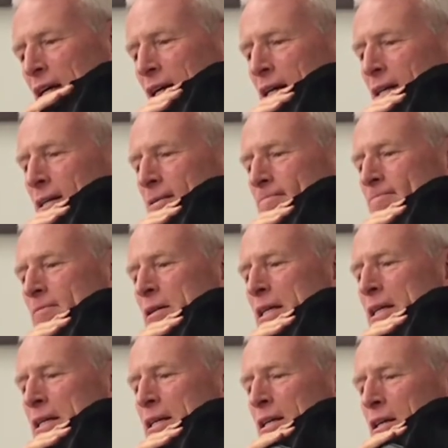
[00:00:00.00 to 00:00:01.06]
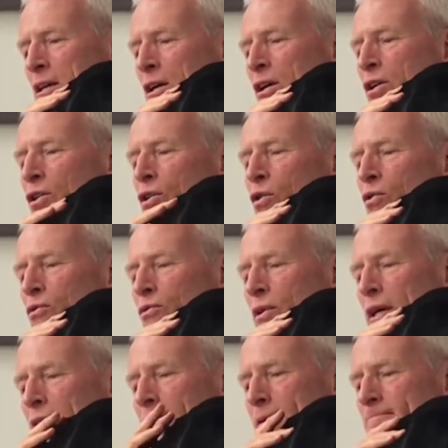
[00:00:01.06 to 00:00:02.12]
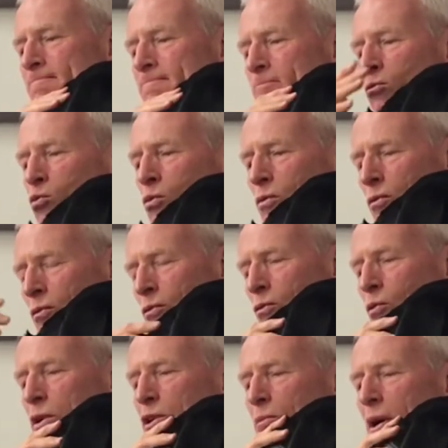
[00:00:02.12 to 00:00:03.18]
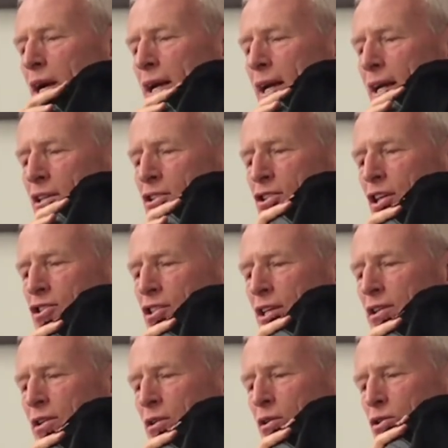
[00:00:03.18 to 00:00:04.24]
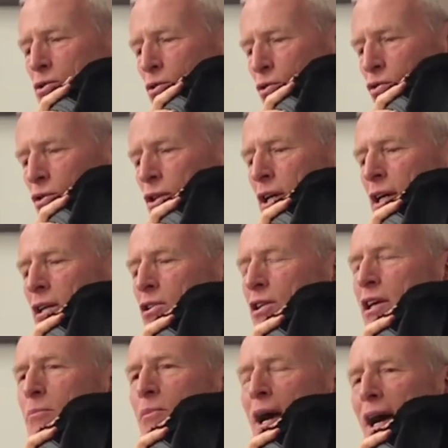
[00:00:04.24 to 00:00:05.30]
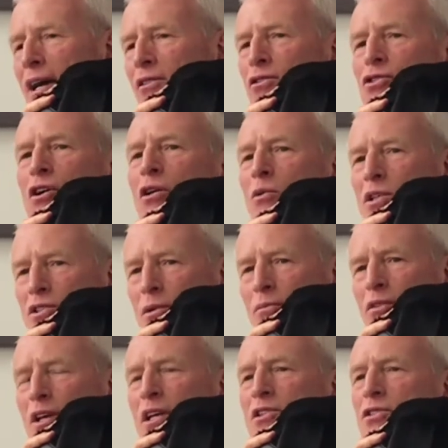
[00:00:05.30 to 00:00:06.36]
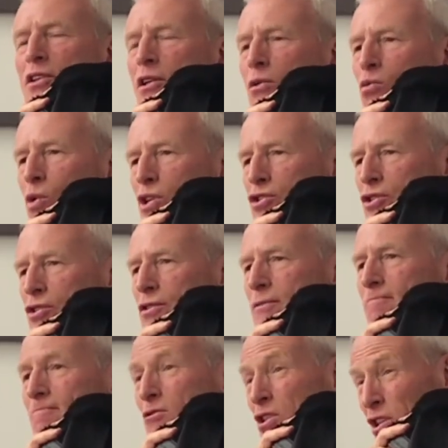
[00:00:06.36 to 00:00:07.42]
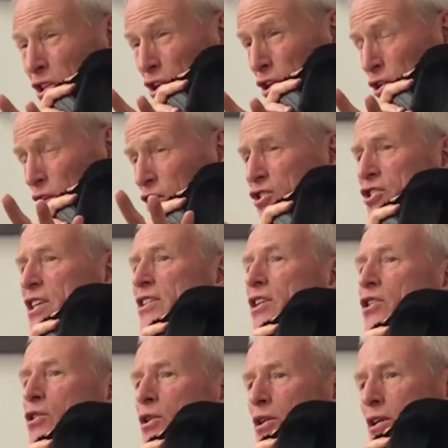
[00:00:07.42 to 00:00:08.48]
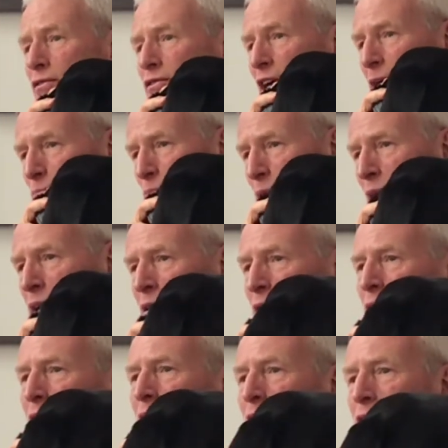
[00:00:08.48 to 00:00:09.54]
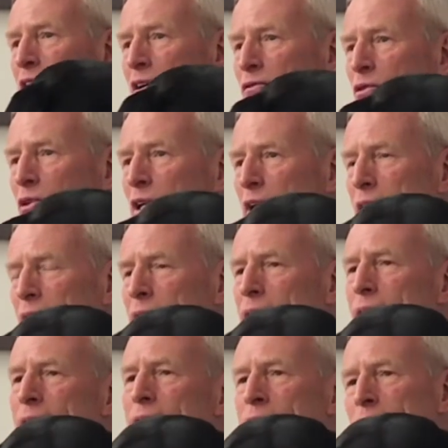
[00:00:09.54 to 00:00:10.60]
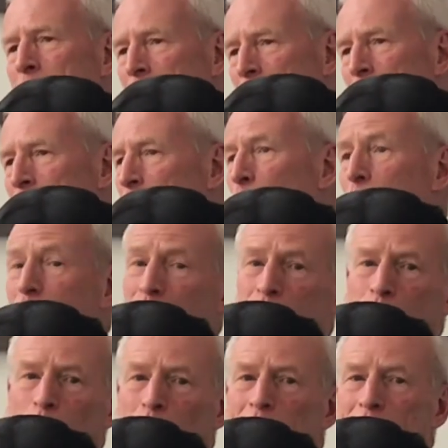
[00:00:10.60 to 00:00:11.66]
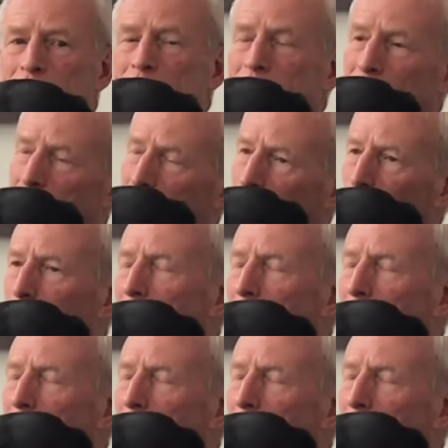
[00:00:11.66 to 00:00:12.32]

uh, you know, uh, when you're my age, 62 years old, uh, looking back, there's always some things that you wish you, you could see that you could have done better and differently. And uh, of course, it's too late. You can't go